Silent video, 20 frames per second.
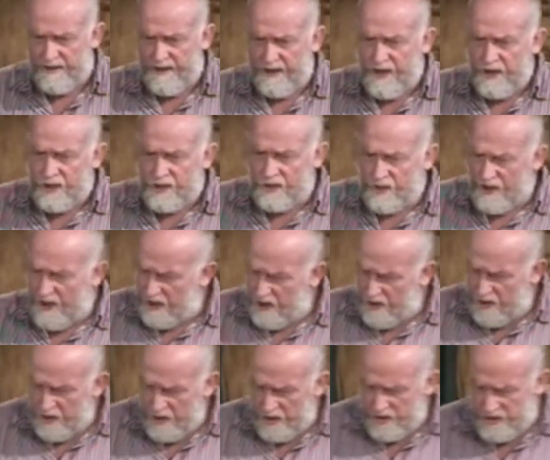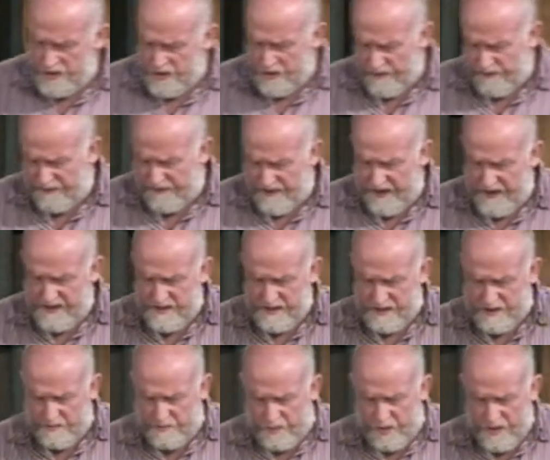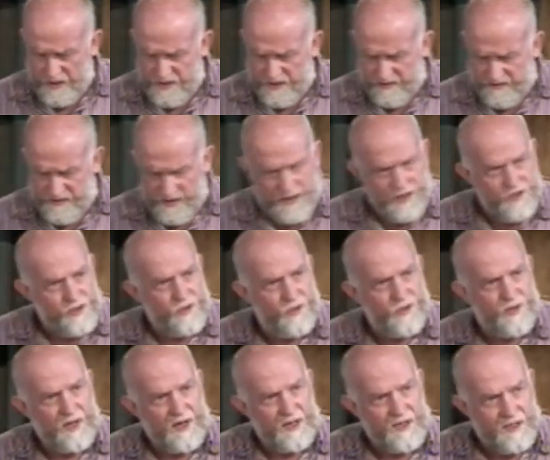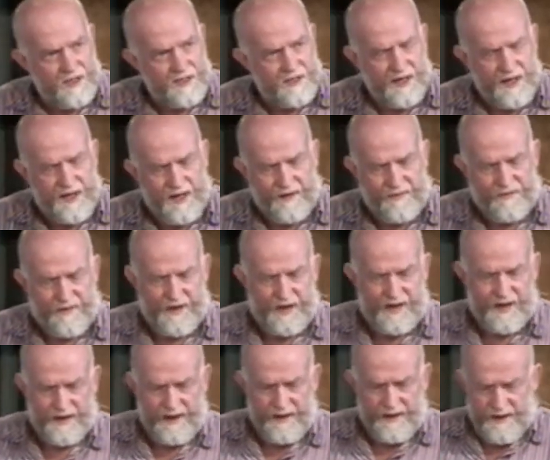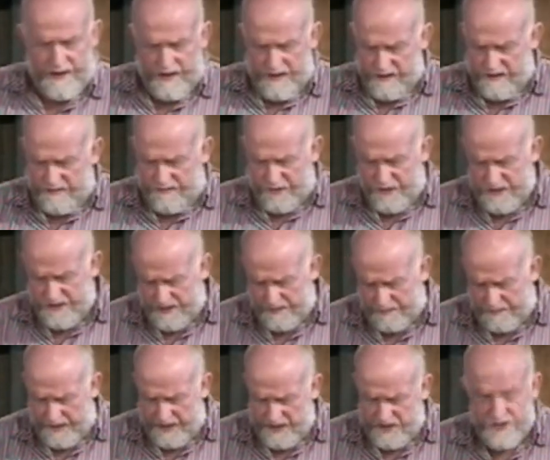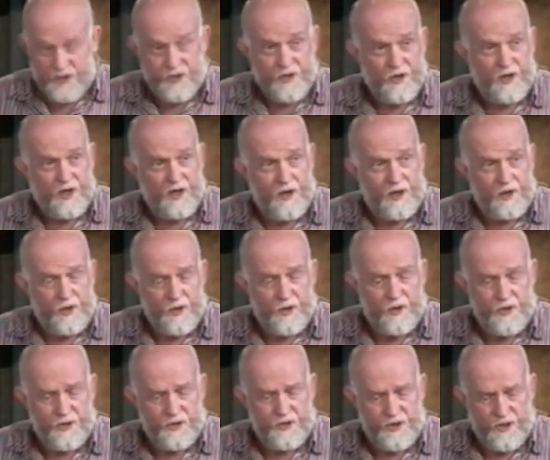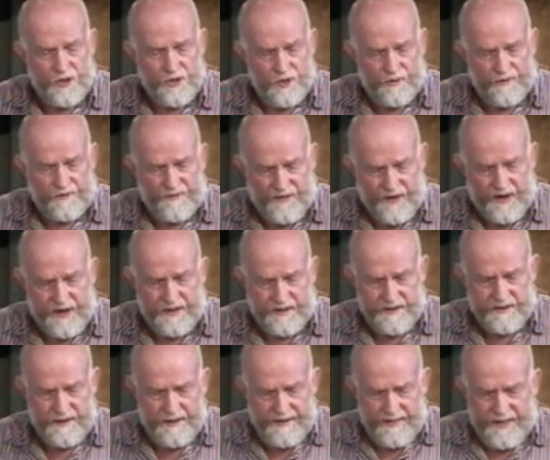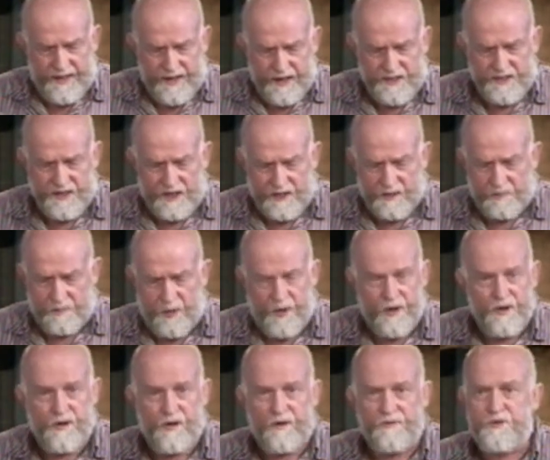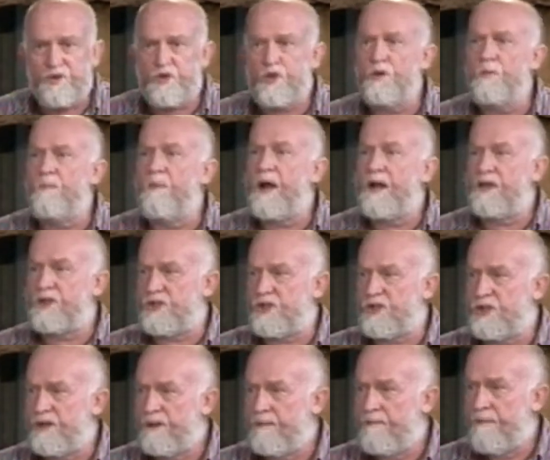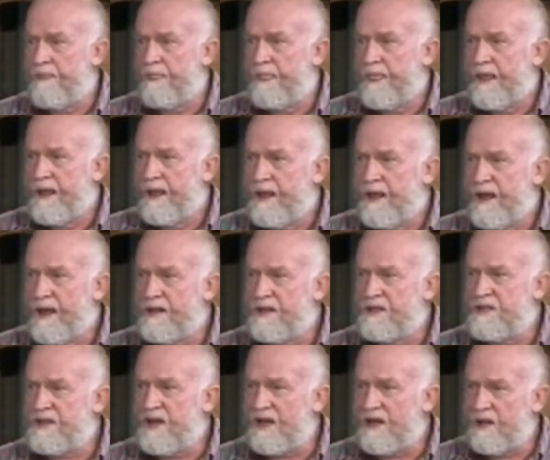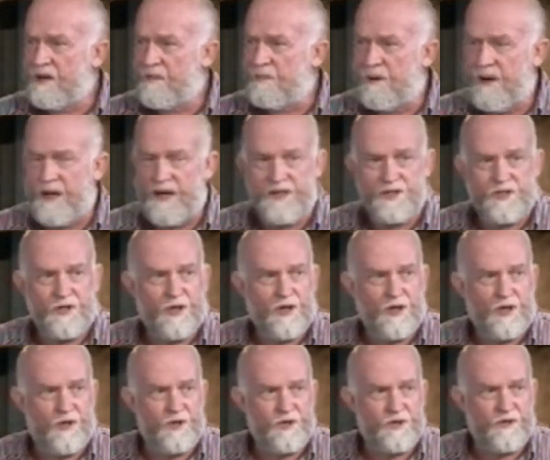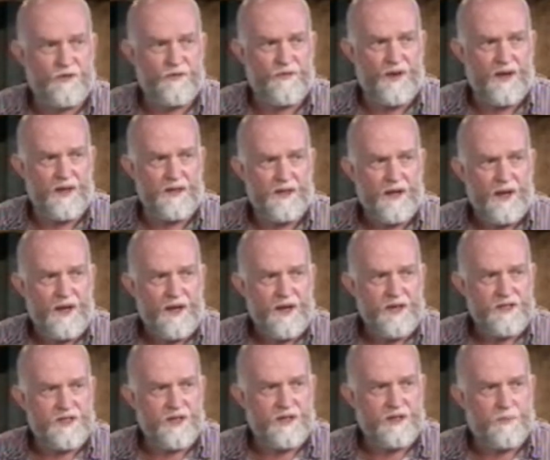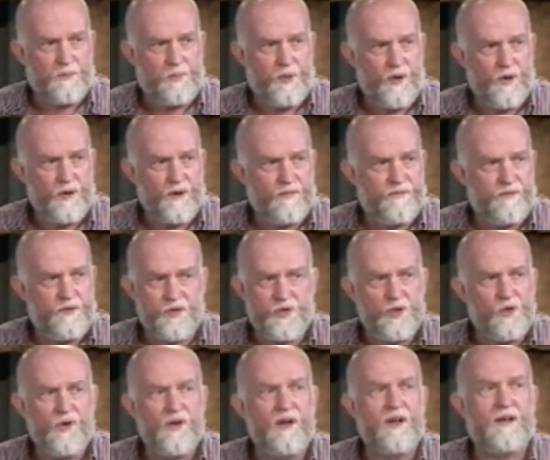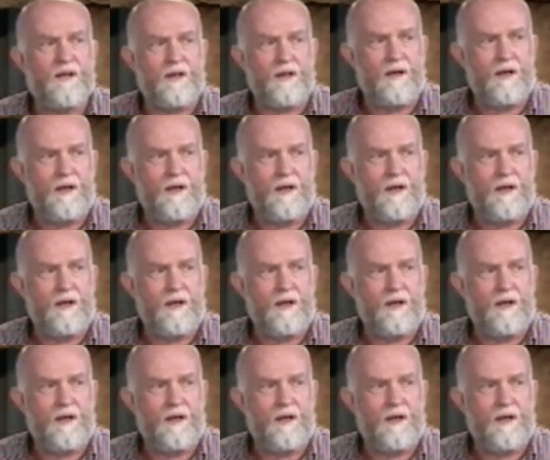You can lose your faith at the point of these two things. Listen carefully. The first place that you can lose your faith is at the point of too much. And the second place you can lose your faith is at the point of too little.